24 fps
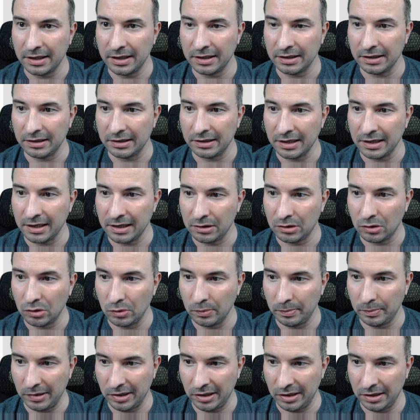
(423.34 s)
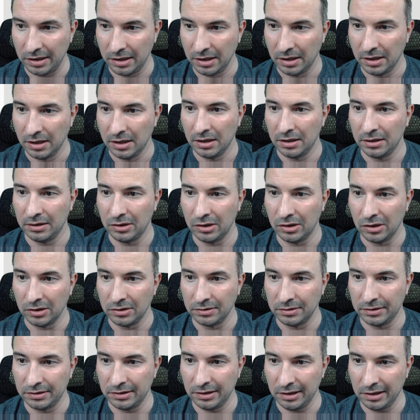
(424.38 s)
and it has to be
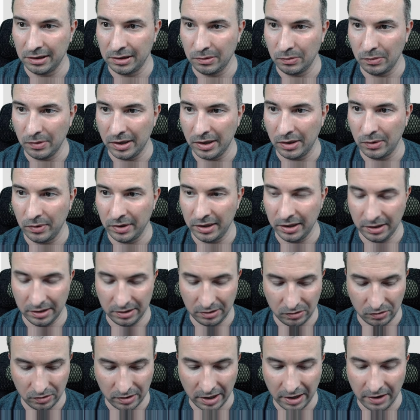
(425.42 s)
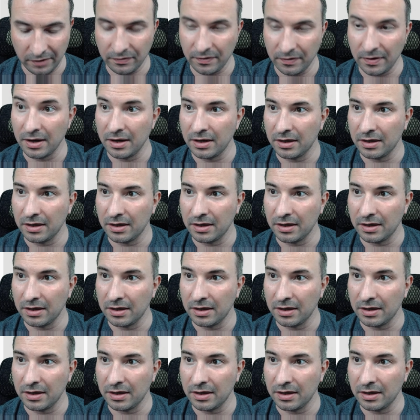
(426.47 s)
done this way. We need to have